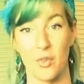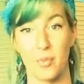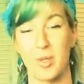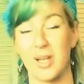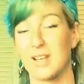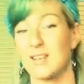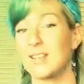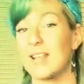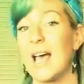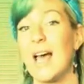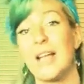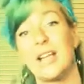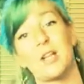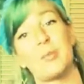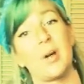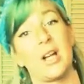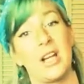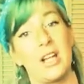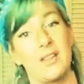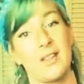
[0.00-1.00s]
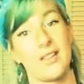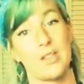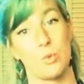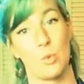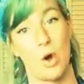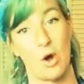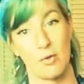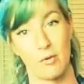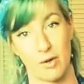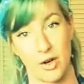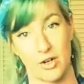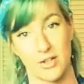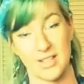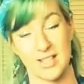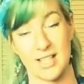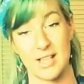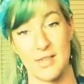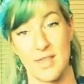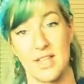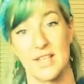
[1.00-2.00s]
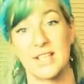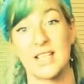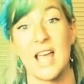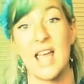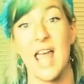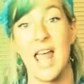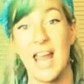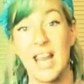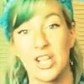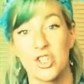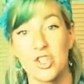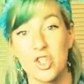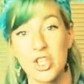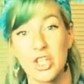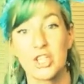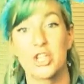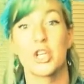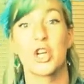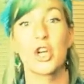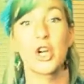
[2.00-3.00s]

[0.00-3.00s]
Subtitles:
because anybody that's well versed in this ancient